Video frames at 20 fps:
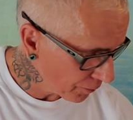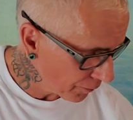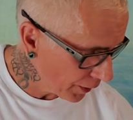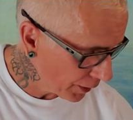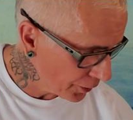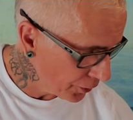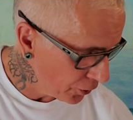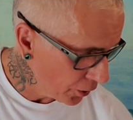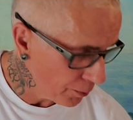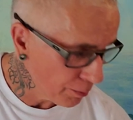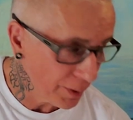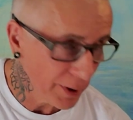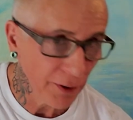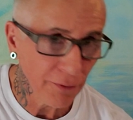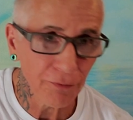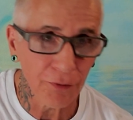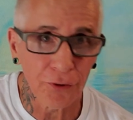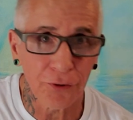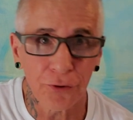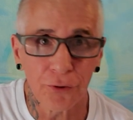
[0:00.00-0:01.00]
I've been
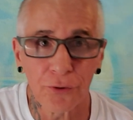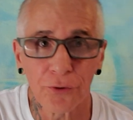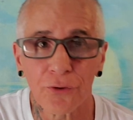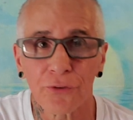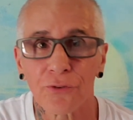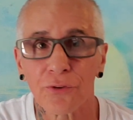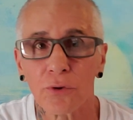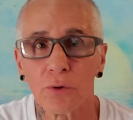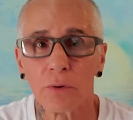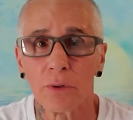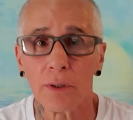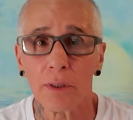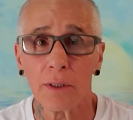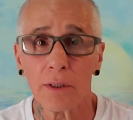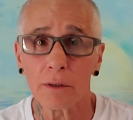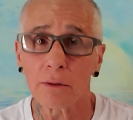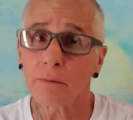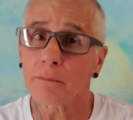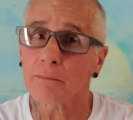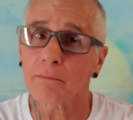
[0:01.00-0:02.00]
in Fortuna so
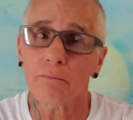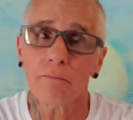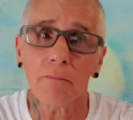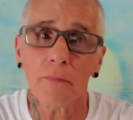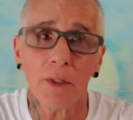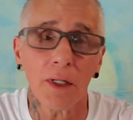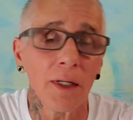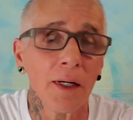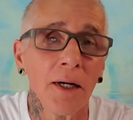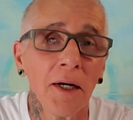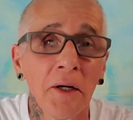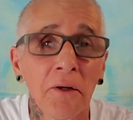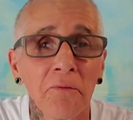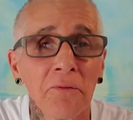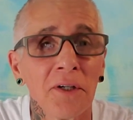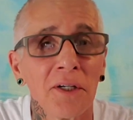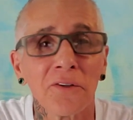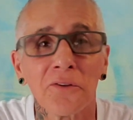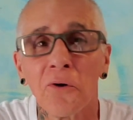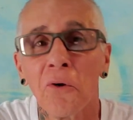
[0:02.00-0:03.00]
long. I've
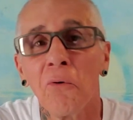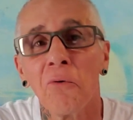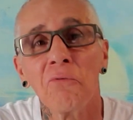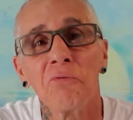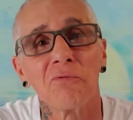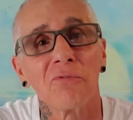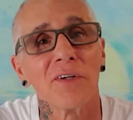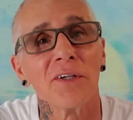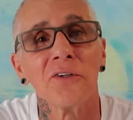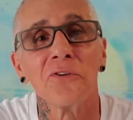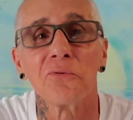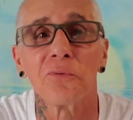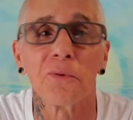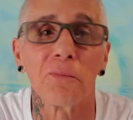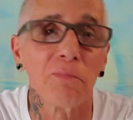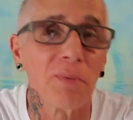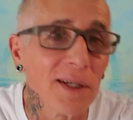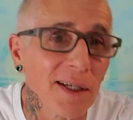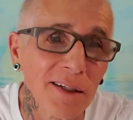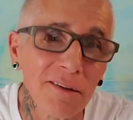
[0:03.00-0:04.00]
got the whole friends
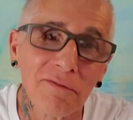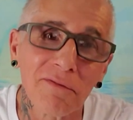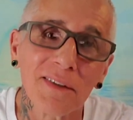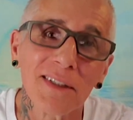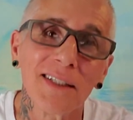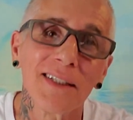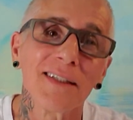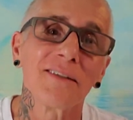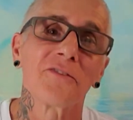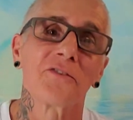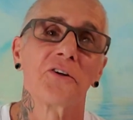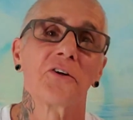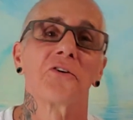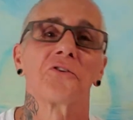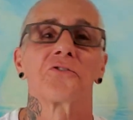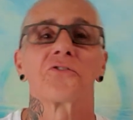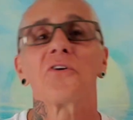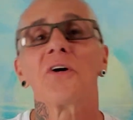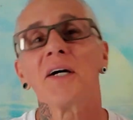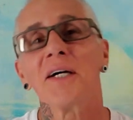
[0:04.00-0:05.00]
with benefits,
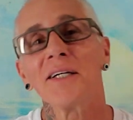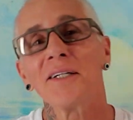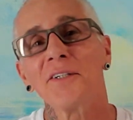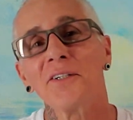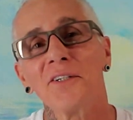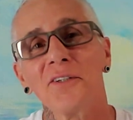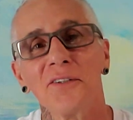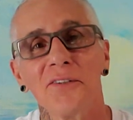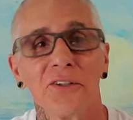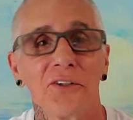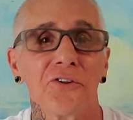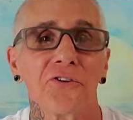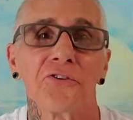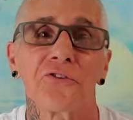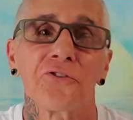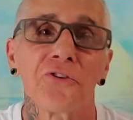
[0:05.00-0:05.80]
there's Grindr, there's